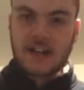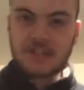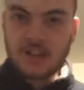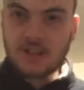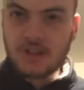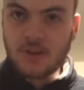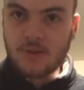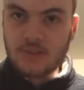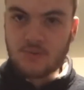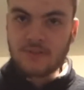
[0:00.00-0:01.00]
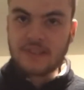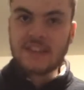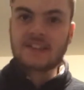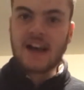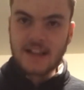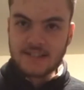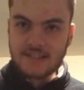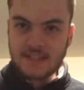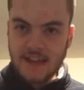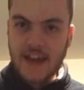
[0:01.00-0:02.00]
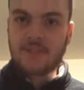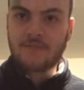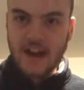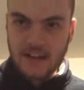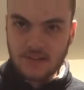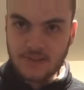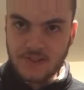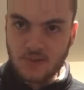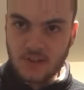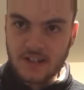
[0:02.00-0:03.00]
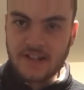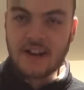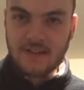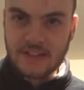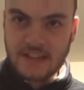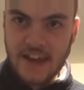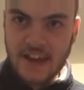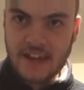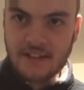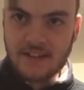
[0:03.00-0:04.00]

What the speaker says: shall show you the last and final sword of the day.